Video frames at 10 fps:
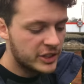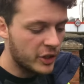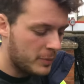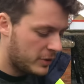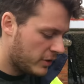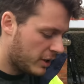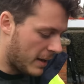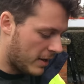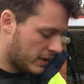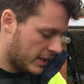So we've been doing
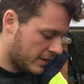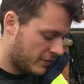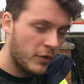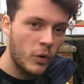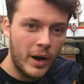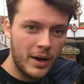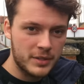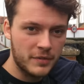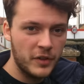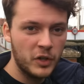about uh, four
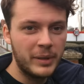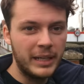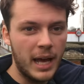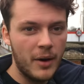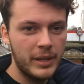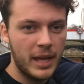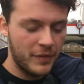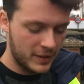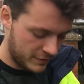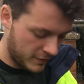hours of filming now with the
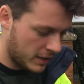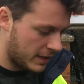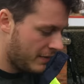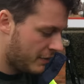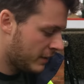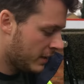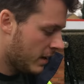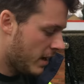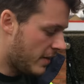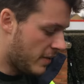FS5.
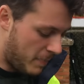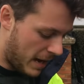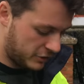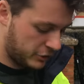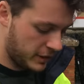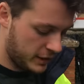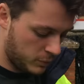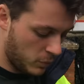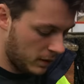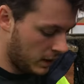Uh, the
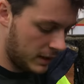is